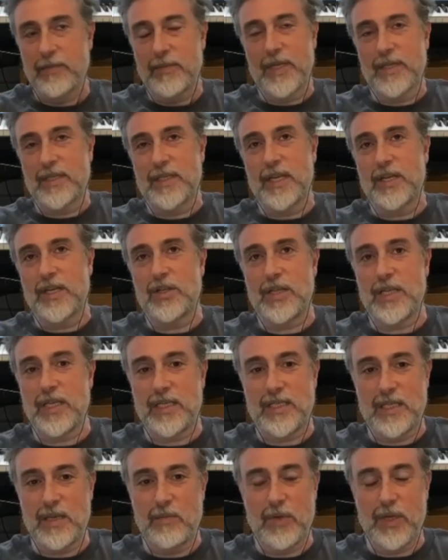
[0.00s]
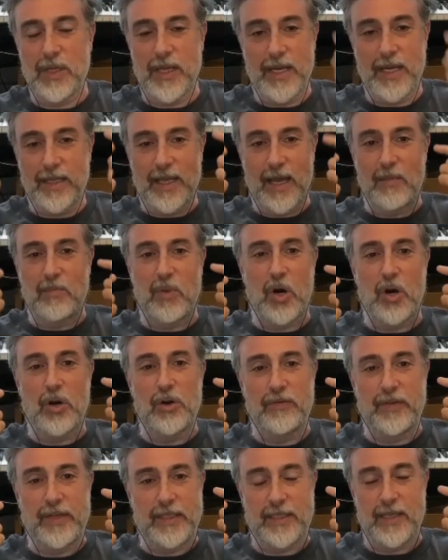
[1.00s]
essentially simulate that part
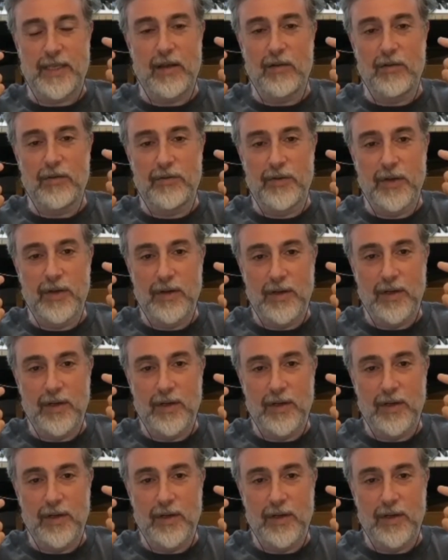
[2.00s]
of itself?